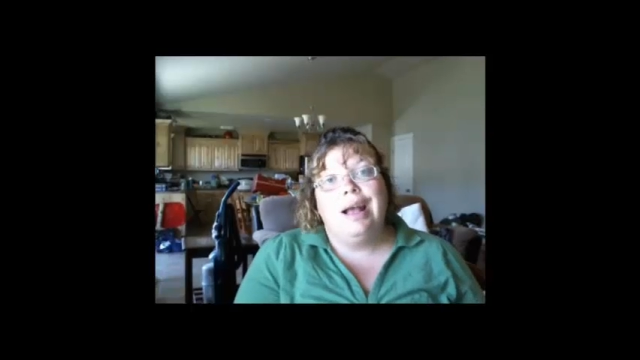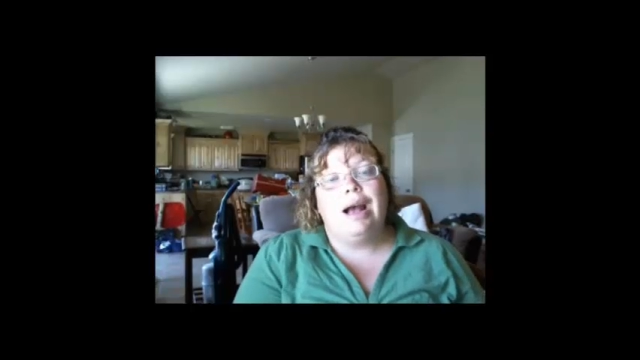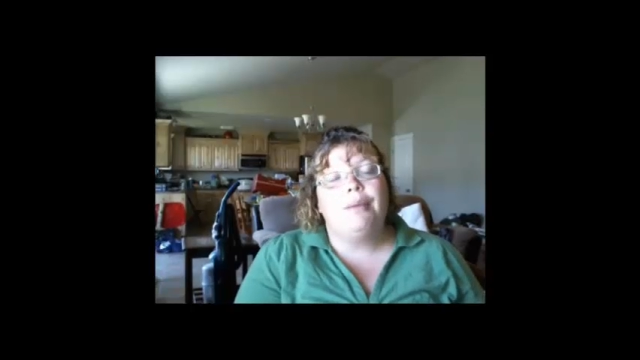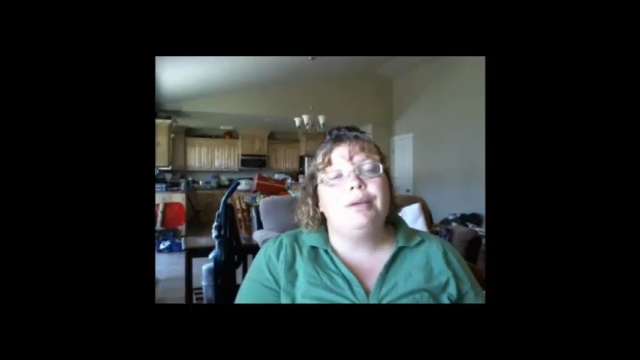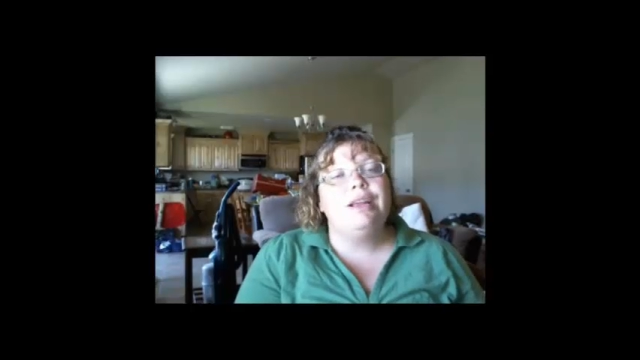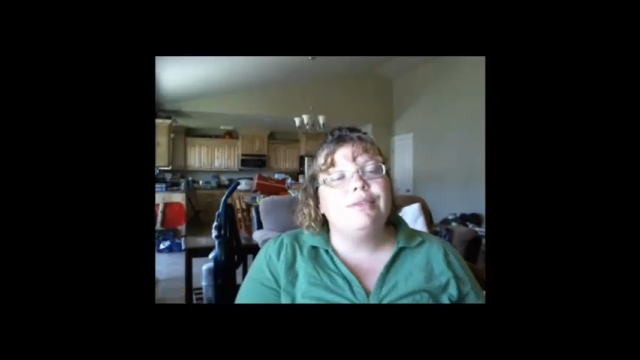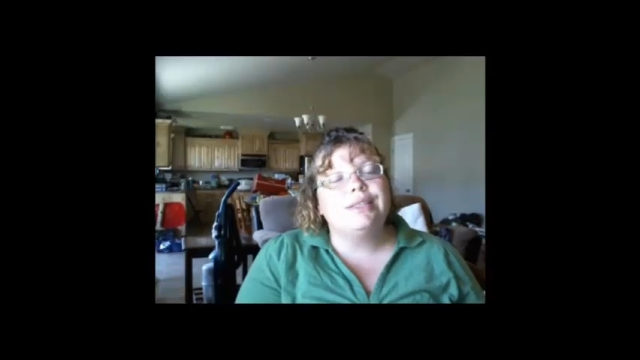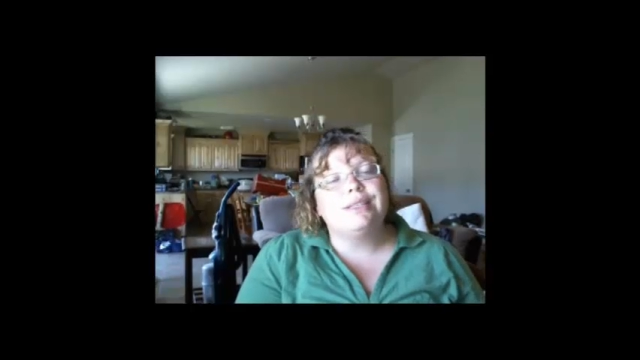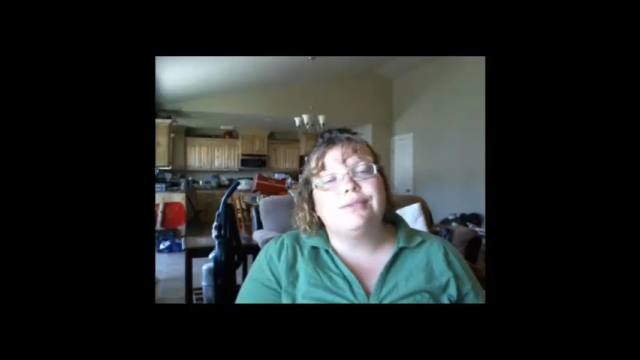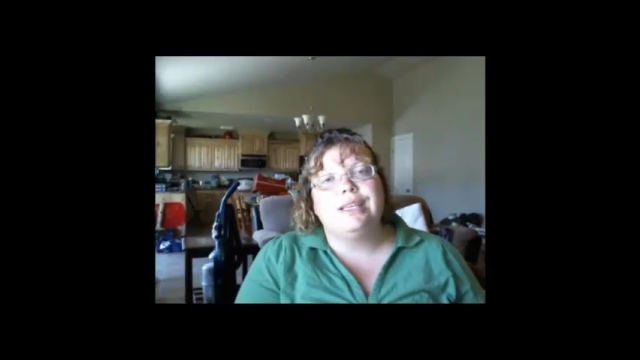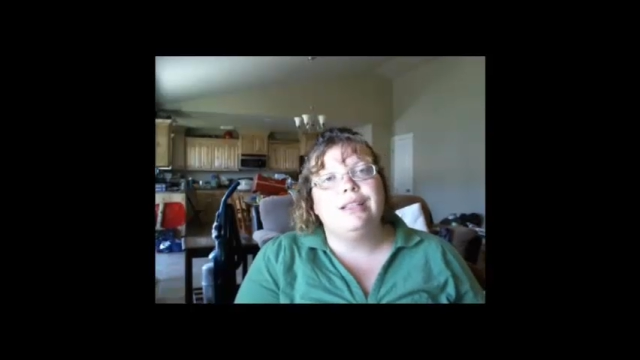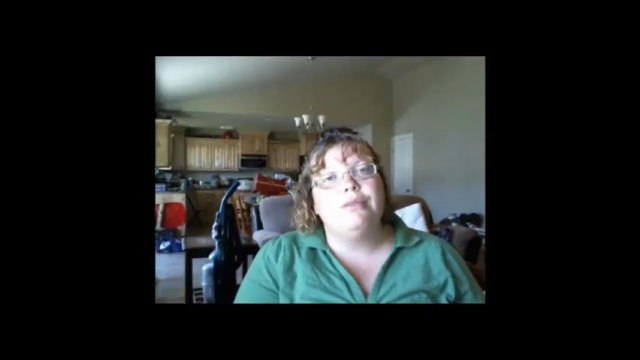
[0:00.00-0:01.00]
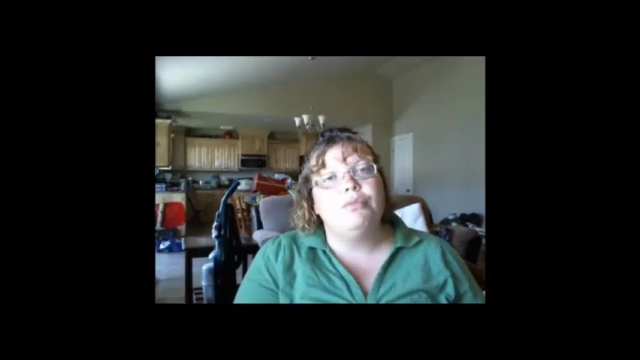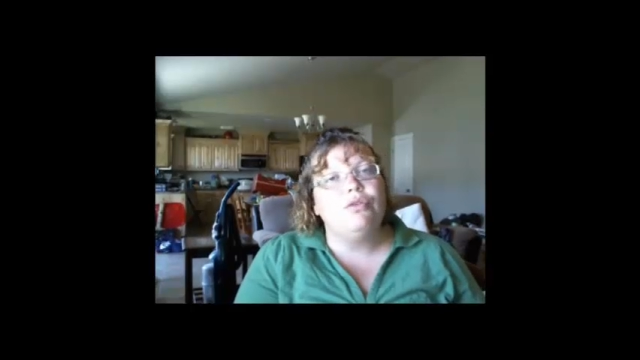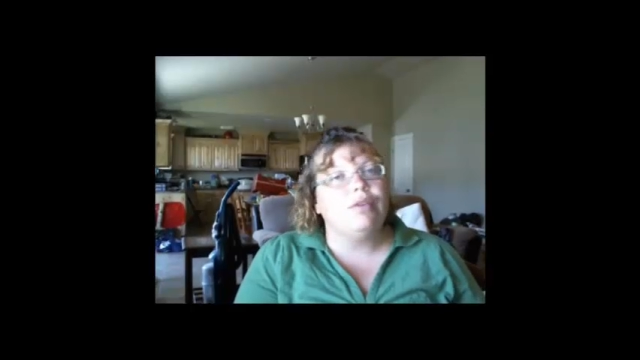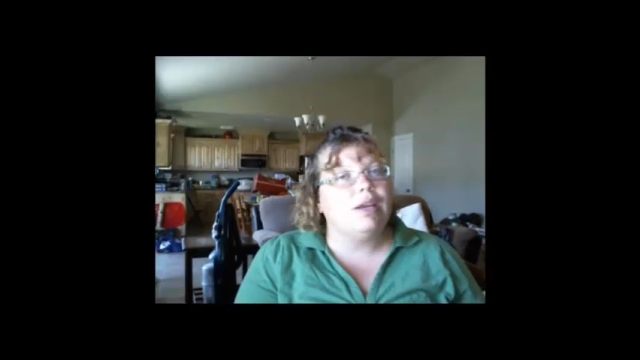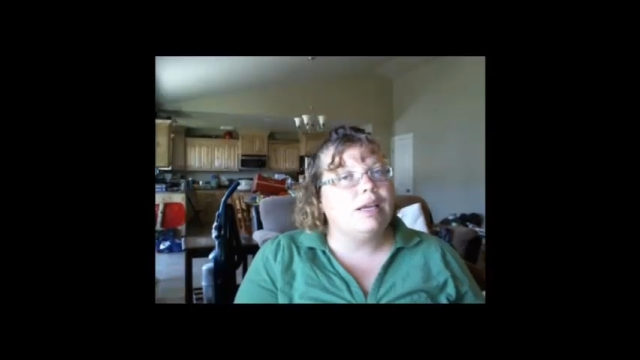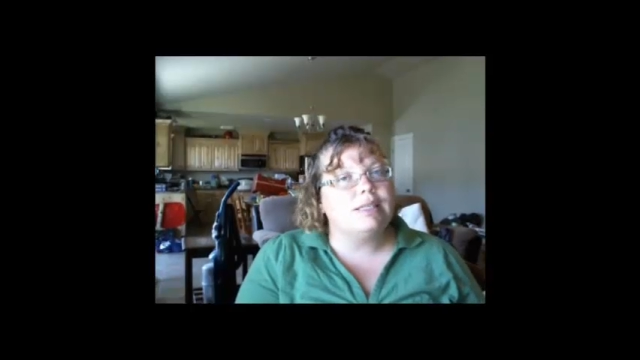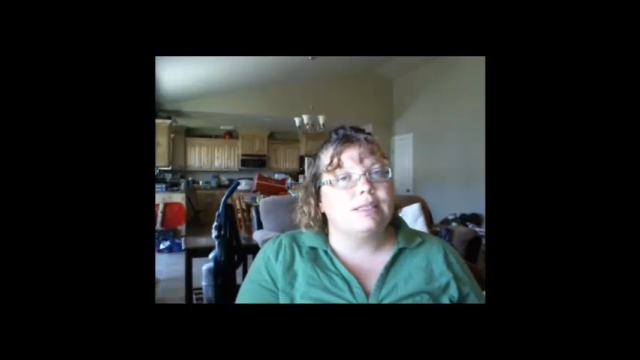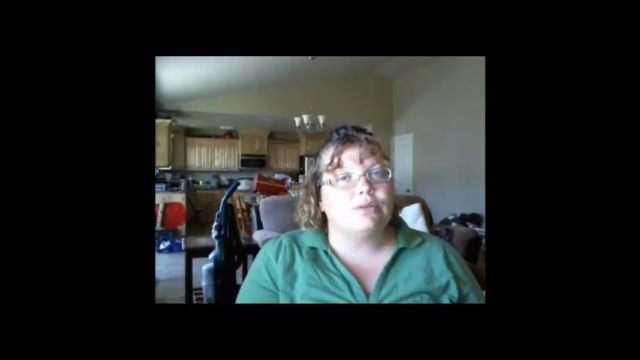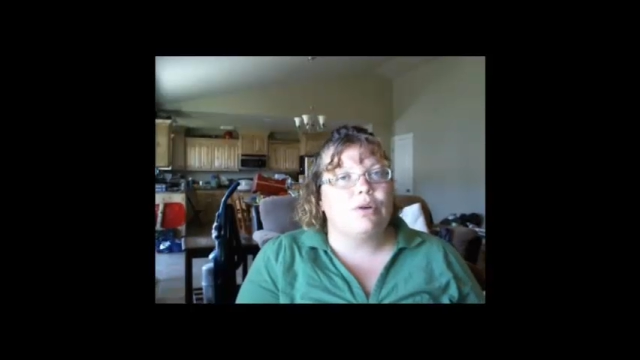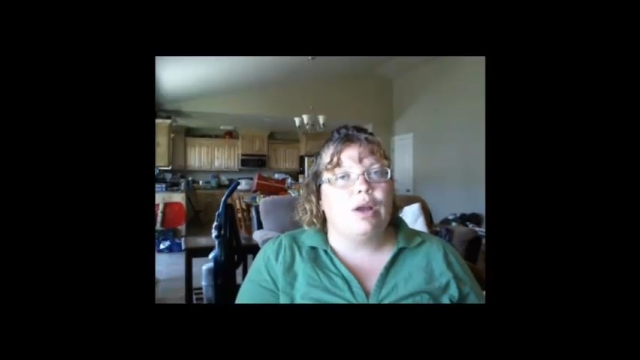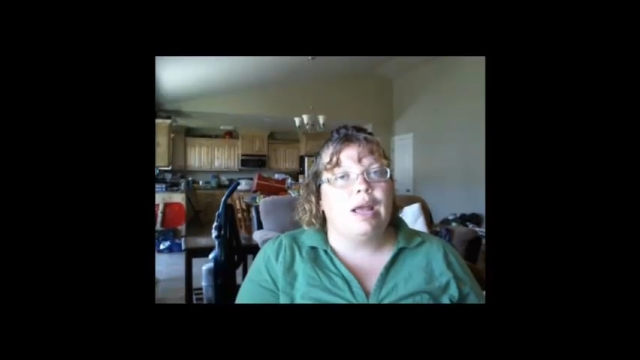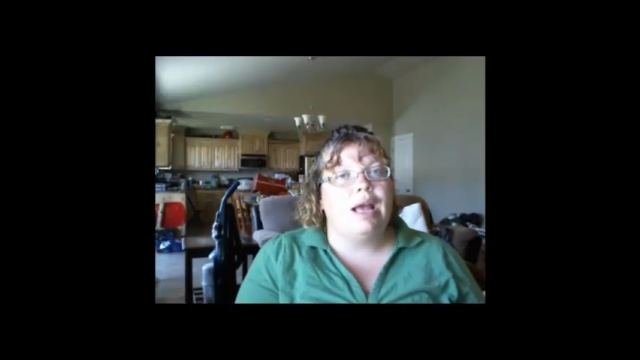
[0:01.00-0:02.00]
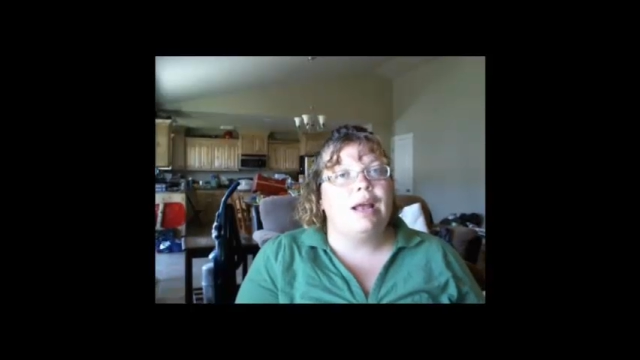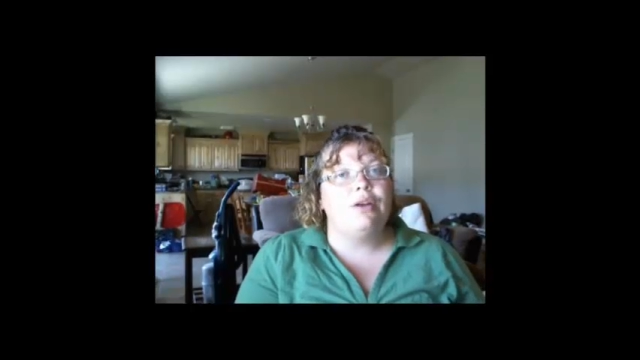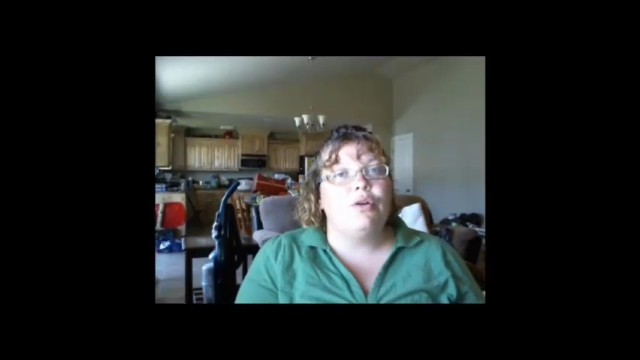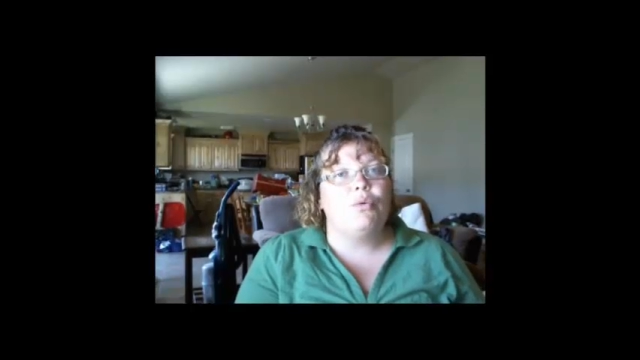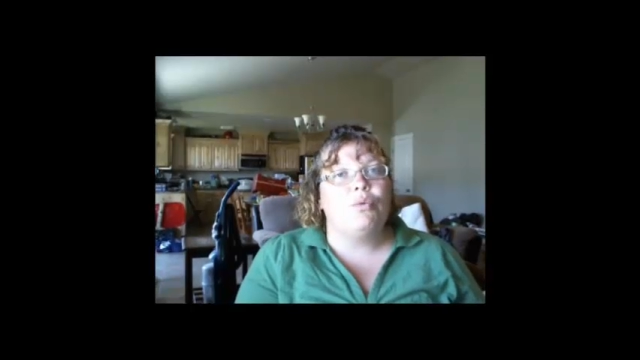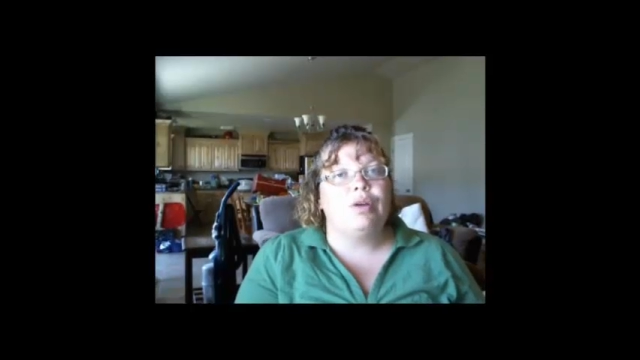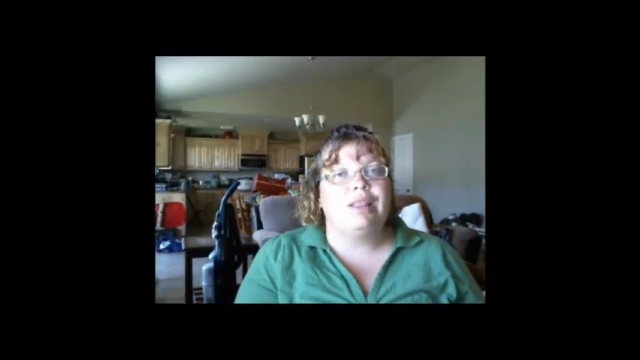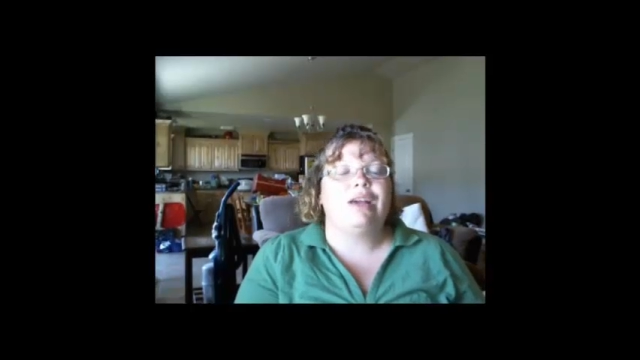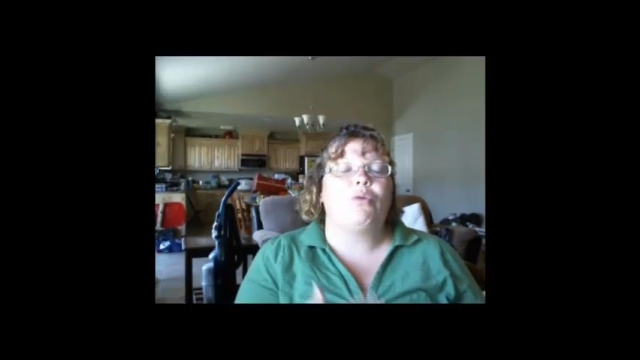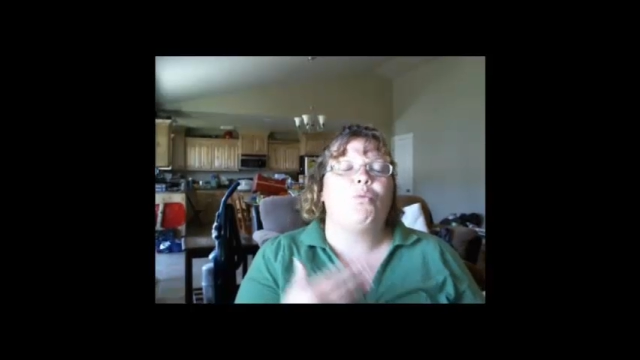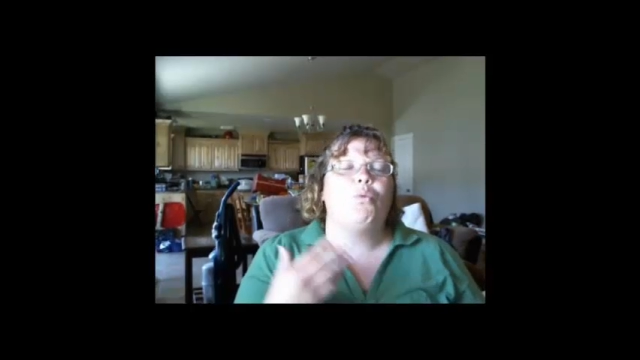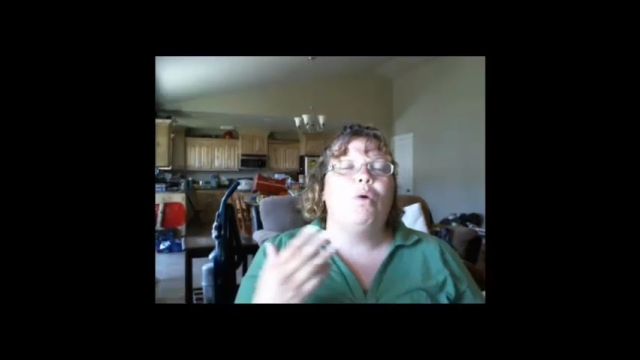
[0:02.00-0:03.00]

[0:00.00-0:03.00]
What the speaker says: How many of us have seen the movies and we think,